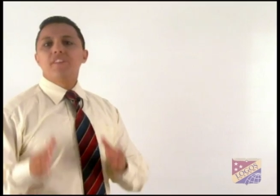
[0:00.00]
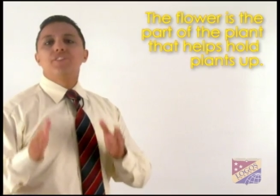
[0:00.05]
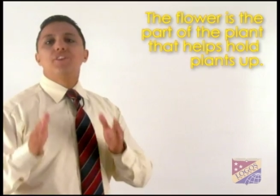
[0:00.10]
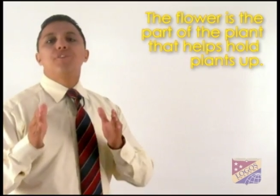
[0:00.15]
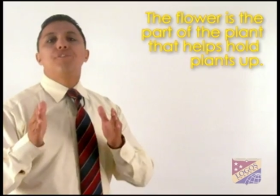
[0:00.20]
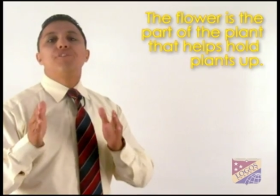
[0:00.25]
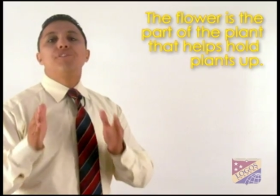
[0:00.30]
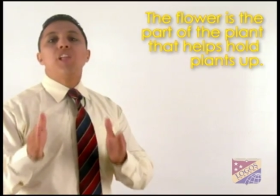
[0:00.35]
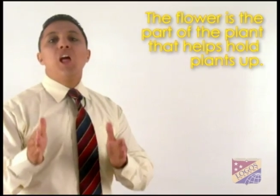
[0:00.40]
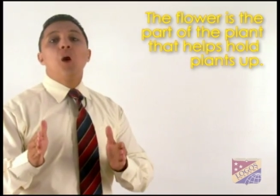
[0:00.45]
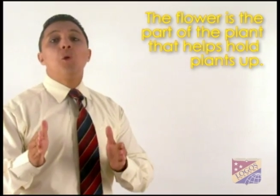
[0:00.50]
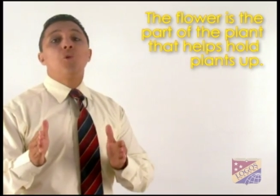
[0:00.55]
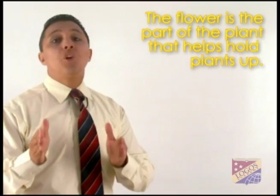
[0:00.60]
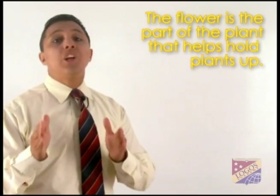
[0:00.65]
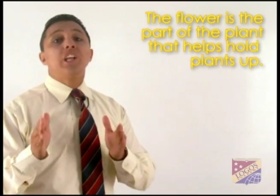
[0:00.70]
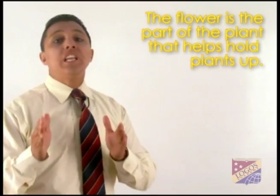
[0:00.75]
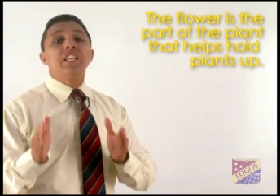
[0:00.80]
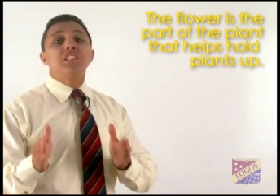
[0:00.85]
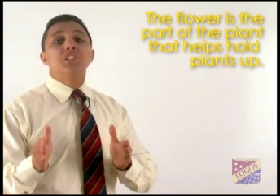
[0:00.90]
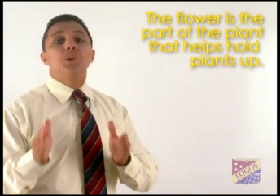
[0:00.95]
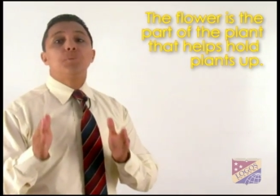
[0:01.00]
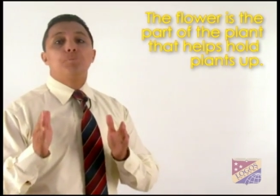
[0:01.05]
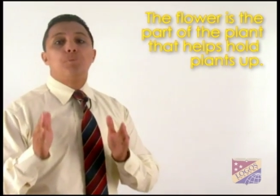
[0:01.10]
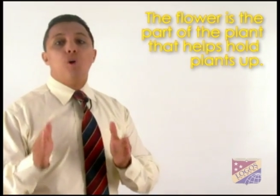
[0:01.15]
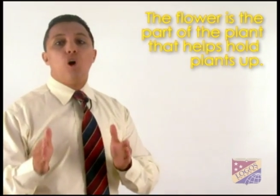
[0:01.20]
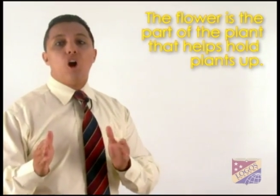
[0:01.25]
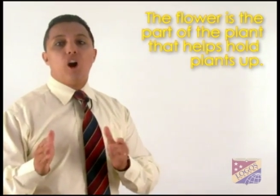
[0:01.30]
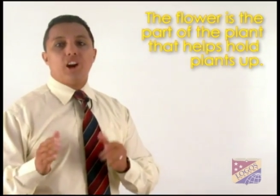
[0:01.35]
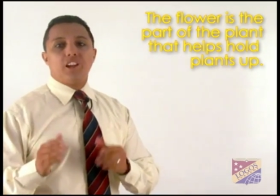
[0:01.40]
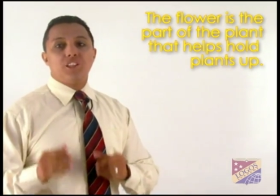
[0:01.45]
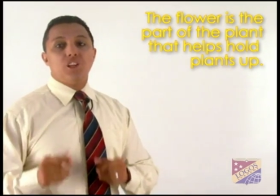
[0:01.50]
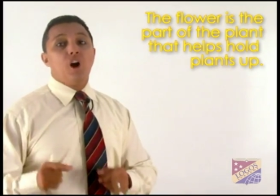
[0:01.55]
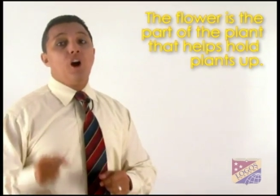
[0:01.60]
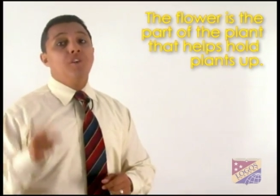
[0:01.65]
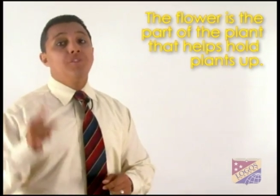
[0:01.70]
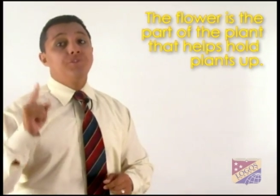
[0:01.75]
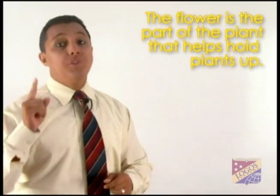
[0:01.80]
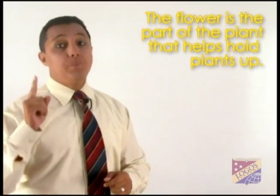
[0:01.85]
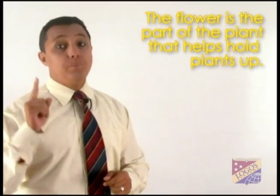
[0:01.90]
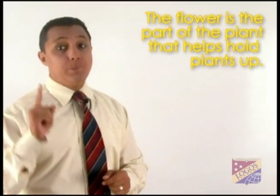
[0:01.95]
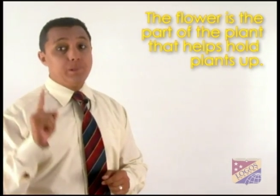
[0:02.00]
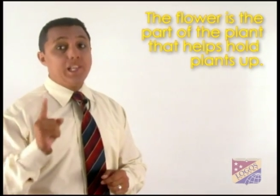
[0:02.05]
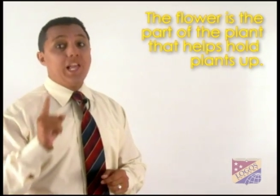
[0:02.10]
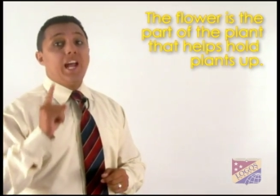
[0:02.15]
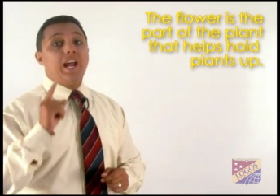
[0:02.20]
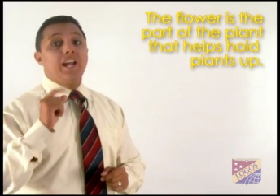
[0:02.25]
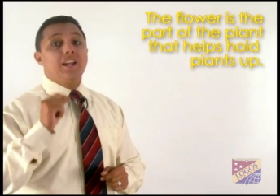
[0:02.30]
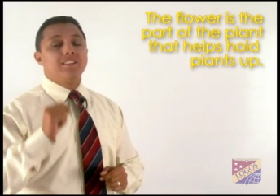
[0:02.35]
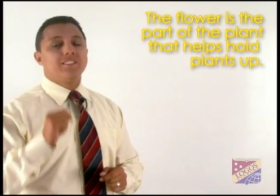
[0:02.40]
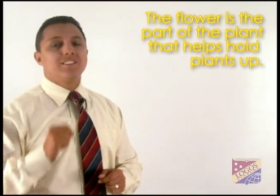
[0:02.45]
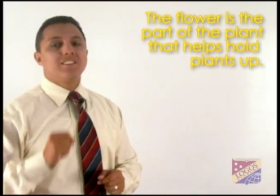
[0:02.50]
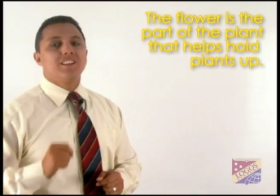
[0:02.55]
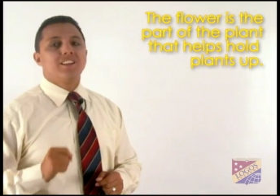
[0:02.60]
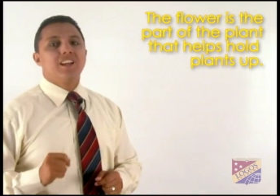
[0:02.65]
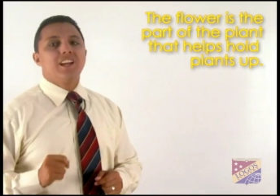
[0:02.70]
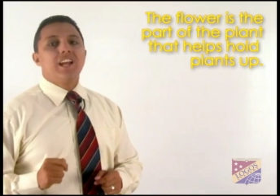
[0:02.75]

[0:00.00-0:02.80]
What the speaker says: The flower is the part of the plant